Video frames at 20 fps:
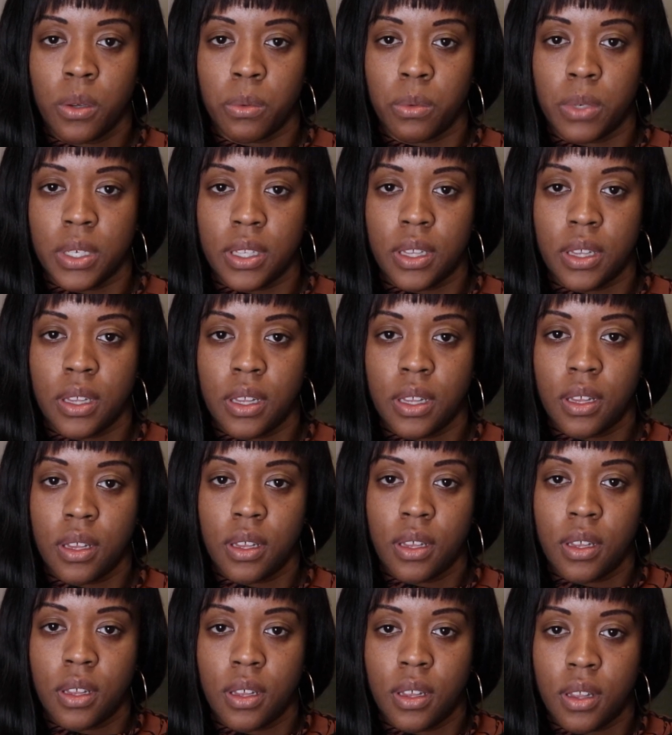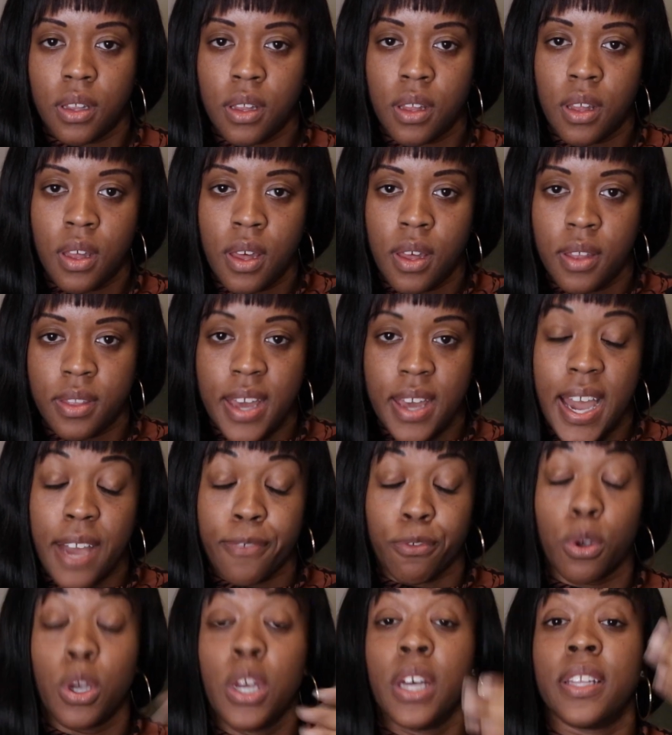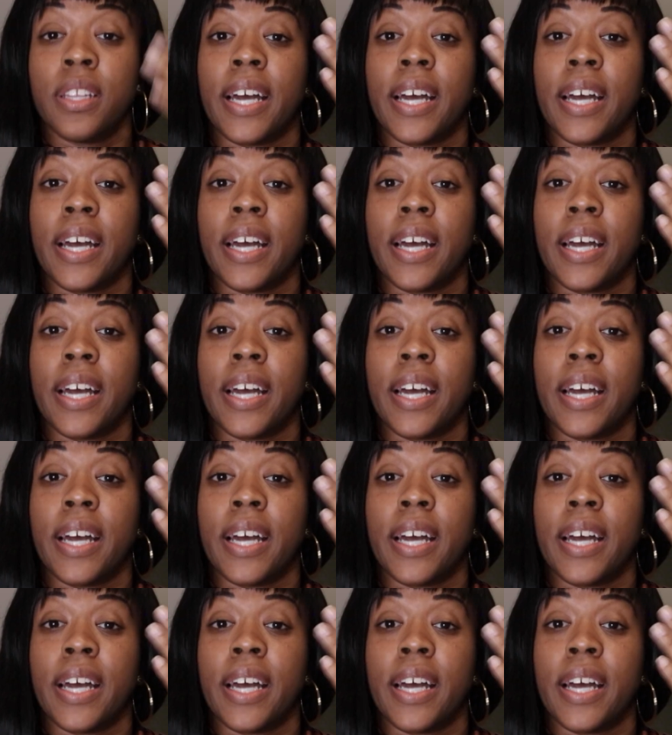with the afro.